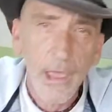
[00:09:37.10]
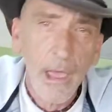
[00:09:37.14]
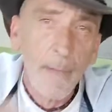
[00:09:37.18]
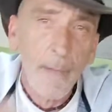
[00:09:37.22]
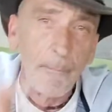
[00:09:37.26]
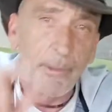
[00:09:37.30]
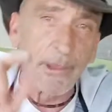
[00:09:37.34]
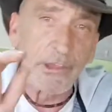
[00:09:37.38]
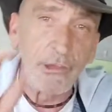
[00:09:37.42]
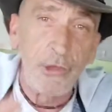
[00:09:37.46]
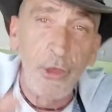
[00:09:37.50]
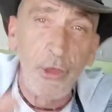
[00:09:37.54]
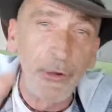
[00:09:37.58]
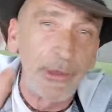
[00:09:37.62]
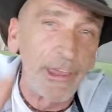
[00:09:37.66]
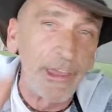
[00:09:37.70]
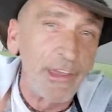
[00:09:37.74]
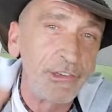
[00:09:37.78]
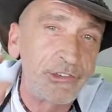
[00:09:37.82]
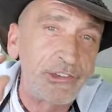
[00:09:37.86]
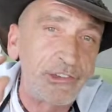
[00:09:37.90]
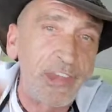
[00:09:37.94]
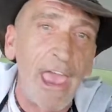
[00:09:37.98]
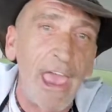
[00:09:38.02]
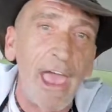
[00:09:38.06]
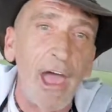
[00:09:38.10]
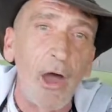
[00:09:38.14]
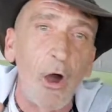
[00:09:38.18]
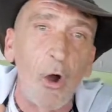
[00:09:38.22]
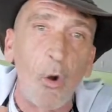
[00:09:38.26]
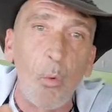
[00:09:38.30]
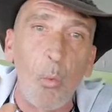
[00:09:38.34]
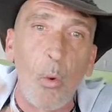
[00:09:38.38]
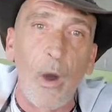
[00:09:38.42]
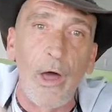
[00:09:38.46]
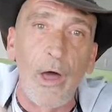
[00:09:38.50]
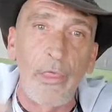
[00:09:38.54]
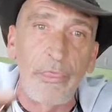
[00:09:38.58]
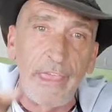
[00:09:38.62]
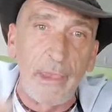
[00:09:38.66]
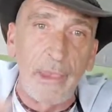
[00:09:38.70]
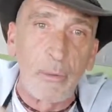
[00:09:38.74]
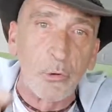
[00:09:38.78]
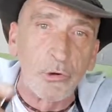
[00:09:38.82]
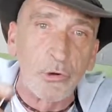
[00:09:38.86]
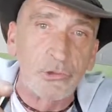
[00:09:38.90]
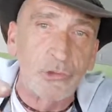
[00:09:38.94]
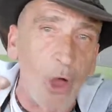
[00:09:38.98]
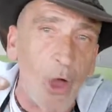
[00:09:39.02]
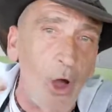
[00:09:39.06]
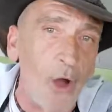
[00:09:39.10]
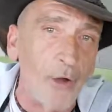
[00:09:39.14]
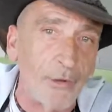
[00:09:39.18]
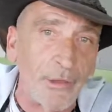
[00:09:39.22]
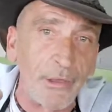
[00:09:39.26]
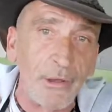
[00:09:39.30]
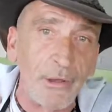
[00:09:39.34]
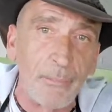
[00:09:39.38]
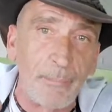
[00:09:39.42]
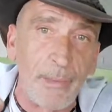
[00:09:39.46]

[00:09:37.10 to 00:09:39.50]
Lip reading: But you can tell what they were talking